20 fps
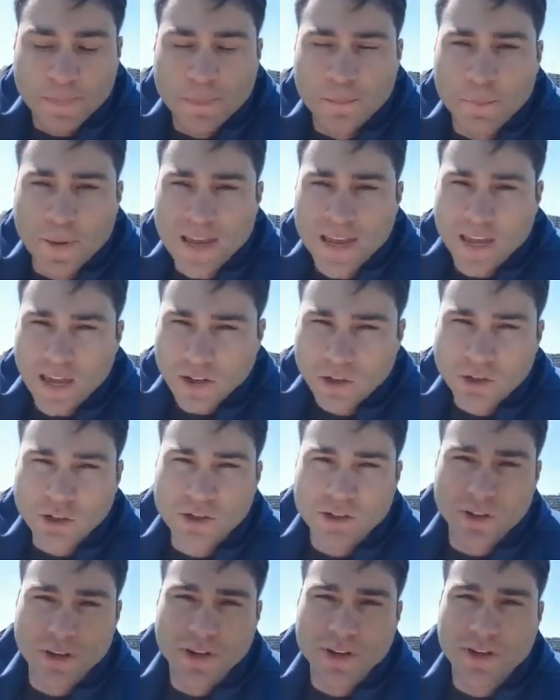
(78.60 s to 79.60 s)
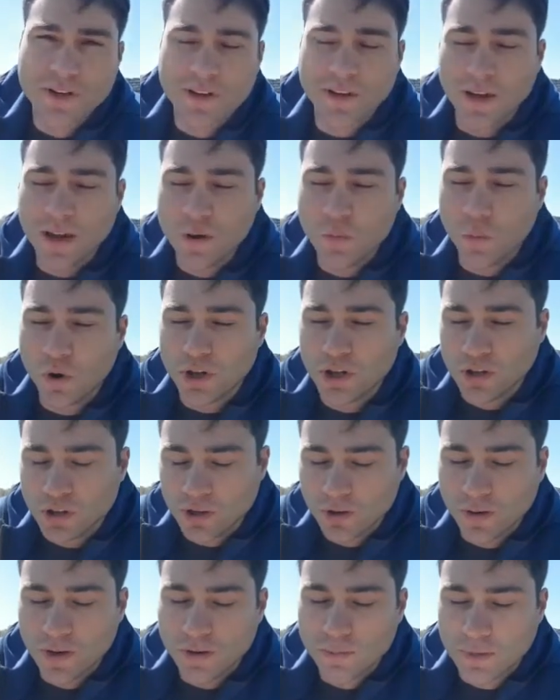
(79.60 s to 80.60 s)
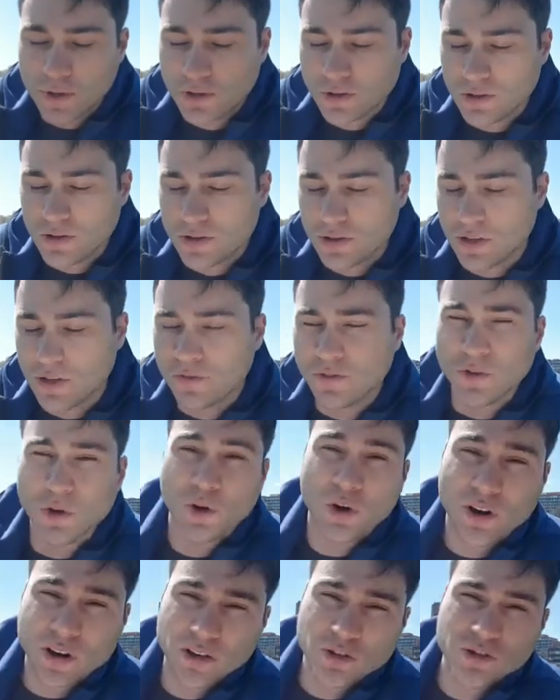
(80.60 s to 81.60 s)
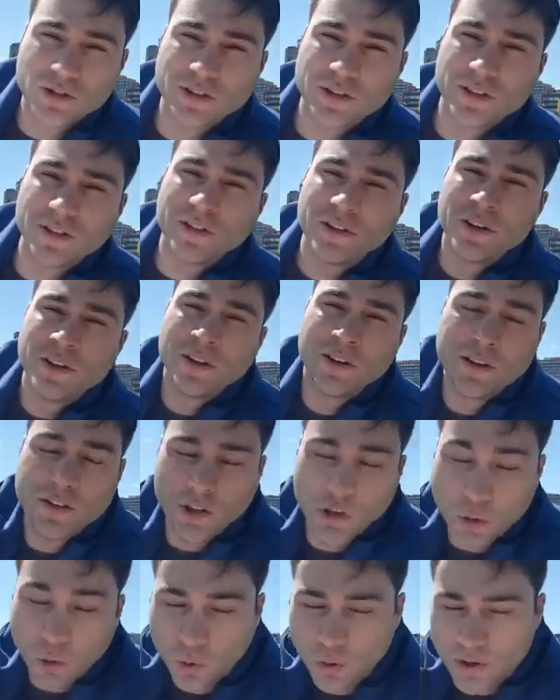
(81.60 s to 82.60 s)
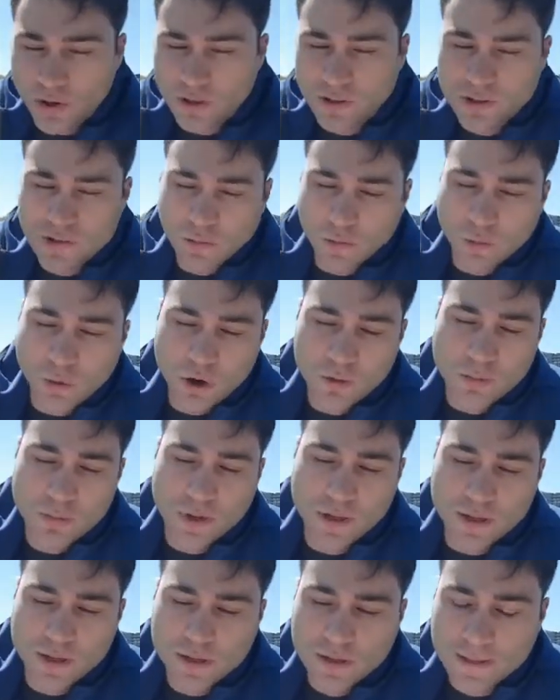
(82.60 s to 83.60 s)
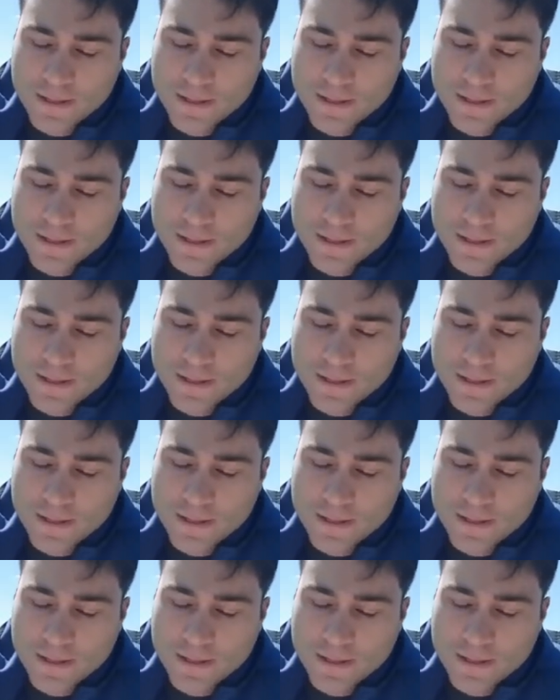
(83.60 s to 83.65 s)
be interested in what you're doing, because if you're not interested, the audience won't be.